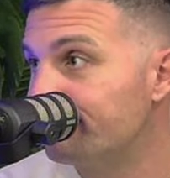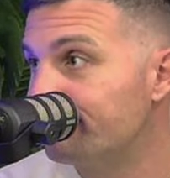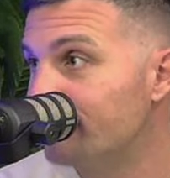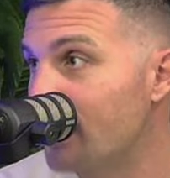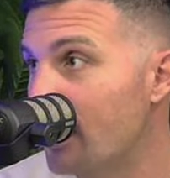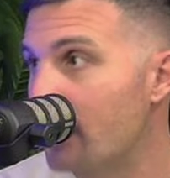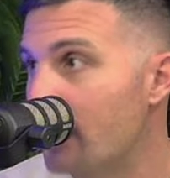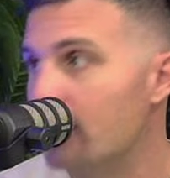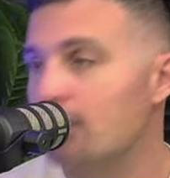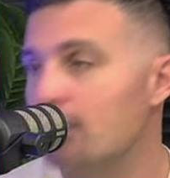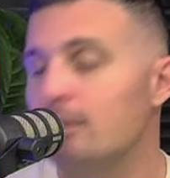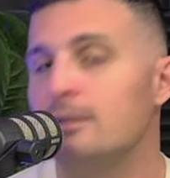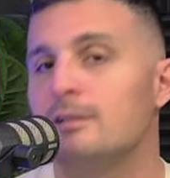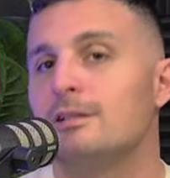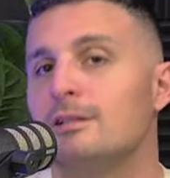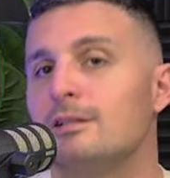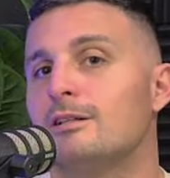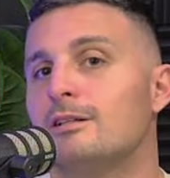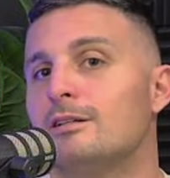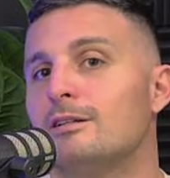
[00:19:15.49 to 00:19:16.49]
Yeah.
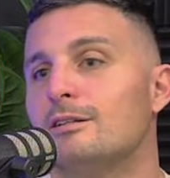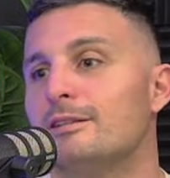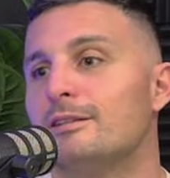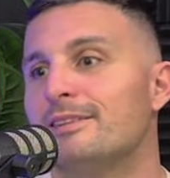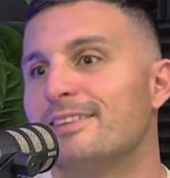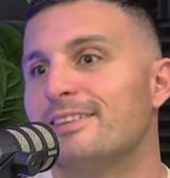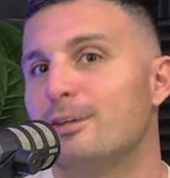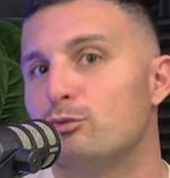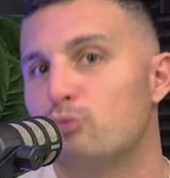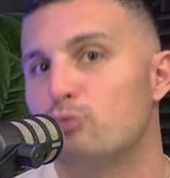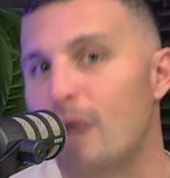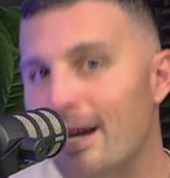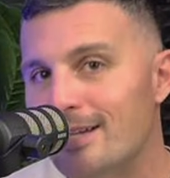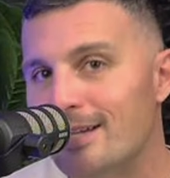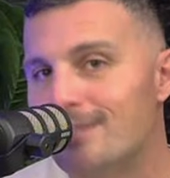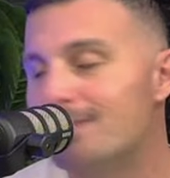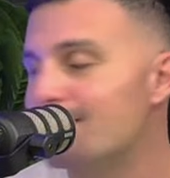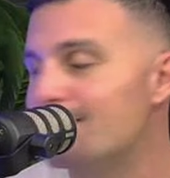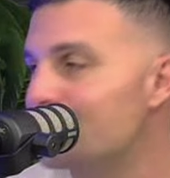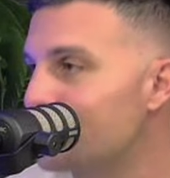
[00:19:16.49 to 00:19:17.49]
The
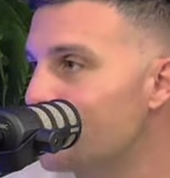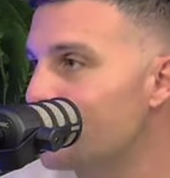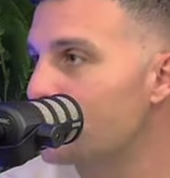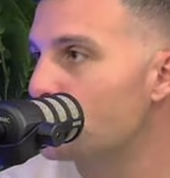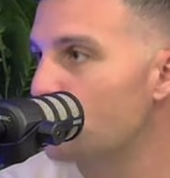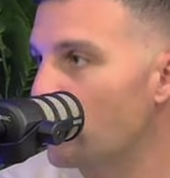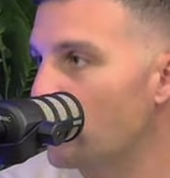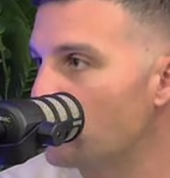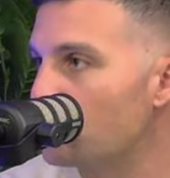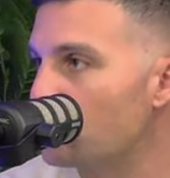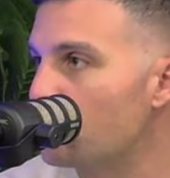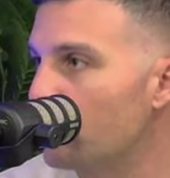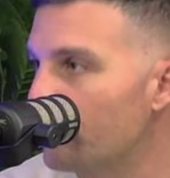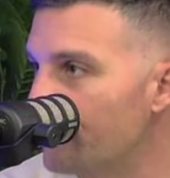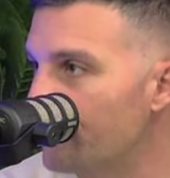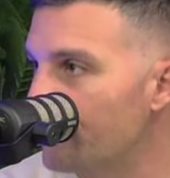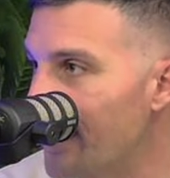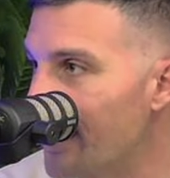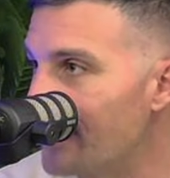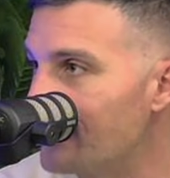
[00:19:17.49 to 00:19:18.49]
rates as well too
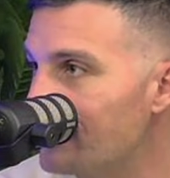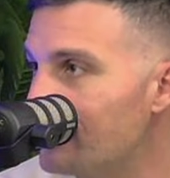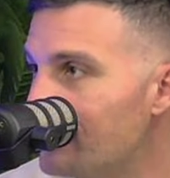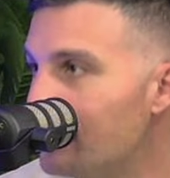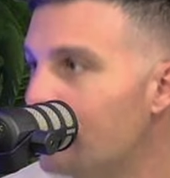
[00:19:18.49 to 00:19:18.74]
on debt.